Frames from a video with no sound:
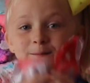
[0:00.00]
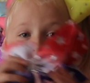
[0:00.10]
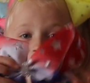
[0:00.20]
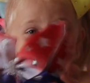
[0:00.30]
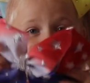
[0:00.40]

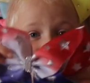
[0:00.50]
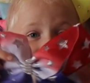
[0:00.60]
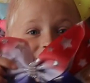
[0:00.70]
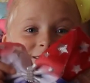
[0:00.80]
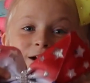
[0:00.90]
My
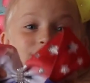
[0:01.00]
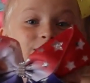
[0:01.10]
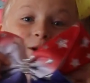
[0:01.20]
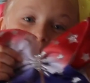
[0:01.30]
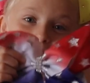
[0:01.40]
American
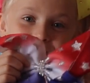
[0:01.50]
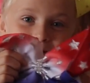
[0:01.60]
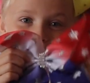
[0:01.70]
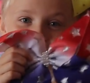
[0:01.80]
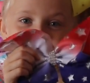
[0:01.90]
Jojo
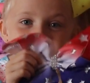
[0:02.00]
bow!